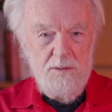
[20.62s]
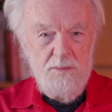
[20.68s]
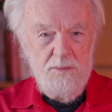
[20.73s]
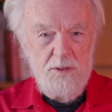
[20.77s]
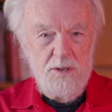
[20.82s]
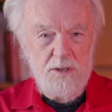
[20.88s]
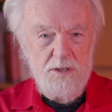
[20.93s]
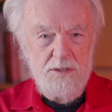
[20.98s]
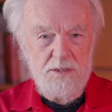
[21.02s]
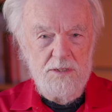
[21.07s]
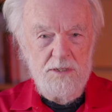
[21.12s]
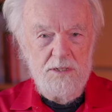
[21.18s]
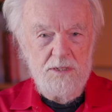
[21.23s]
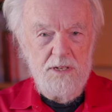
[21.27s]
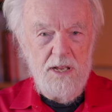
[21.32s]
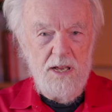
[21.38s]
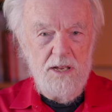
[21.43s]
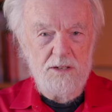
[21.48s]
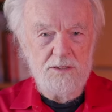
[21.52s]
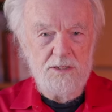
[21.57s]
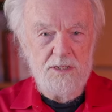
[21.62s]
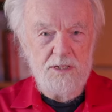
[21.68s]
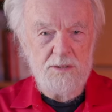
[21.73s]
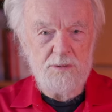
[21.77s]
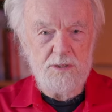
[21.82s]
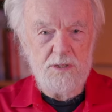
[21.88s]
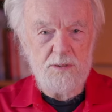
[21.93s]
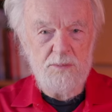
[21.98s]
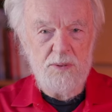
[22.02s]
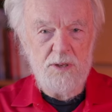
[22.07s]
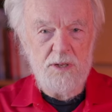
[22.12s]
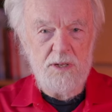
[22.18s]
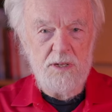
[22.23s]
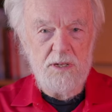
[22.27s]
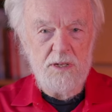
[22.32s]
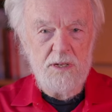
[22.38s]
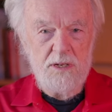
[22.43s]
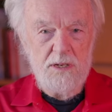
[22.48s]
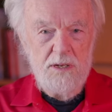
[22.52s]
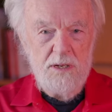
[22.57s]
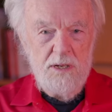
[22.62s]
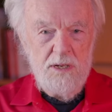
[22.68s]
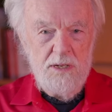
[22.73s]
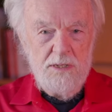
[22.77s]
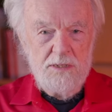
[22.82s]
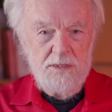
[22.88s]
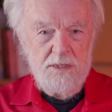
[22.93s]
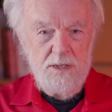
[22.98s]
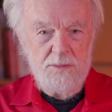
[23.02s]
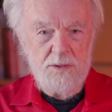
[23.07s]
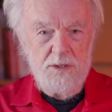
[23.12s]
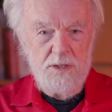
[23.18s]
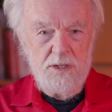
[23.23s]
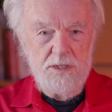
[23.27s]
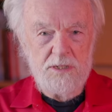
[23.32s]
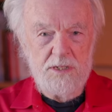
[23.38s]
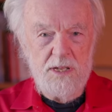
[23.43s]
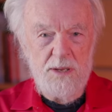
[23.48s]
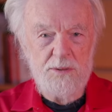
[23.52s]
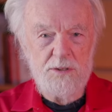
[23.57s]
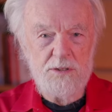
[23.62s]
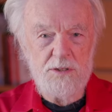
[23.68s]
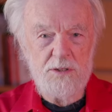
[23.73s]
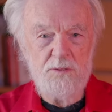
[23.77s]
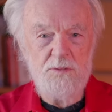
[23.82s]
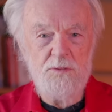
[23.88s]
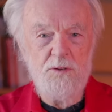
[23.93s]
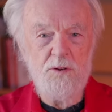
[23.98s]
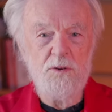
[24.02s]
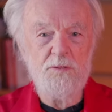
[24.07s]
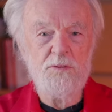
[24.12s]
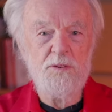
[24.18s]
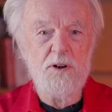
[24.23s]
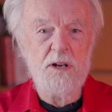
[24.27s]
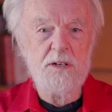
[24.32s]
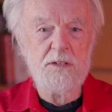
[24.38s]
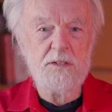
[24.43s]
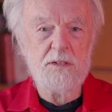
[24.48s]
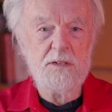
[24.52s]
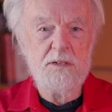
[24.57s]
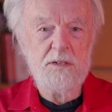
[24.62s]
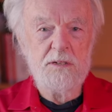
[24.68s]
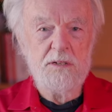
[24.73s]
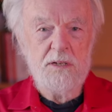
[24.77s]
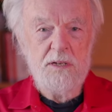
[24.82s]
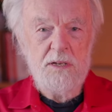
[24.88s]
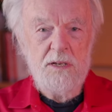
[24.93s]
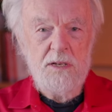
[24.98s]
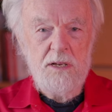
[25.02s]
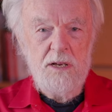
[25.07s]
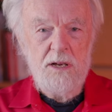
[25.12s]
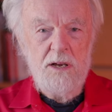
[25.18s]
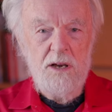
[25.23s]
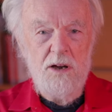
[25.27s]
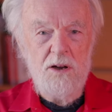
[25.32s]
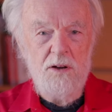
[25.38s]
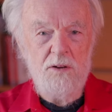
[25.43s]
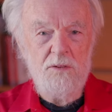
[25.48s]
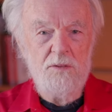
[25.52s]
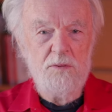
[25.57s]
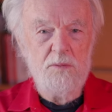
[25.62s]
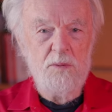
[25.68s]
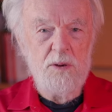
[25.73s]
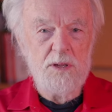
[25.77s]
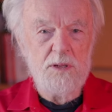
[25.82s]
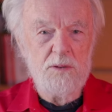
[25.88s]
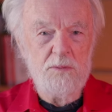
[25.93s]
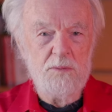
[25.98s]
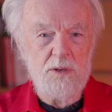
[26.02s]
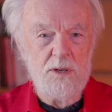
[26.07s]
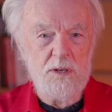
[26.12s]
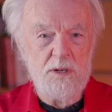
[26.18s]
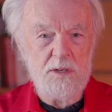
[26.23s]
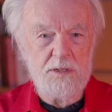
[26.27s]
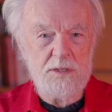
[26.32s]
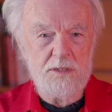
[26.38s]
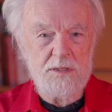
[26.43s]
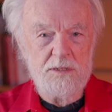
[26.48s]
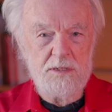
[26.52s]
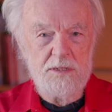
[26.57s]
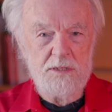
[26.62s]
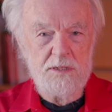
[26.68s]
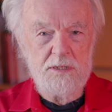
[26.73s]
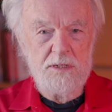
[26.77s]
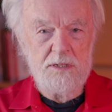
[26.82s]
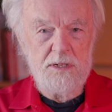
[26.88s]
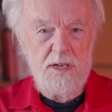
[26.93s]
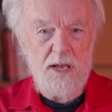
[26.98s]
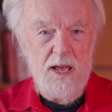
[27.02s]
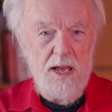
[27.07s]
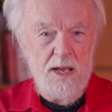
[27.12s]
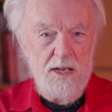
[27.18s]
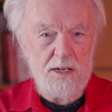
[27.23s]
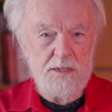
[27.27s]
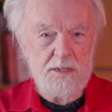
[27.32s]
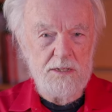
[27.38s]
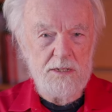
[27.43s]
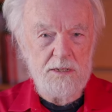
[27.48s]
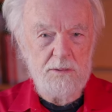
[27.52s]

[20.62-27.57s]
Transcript: because this now seems to be something that is coming to the forefront of where the world is at.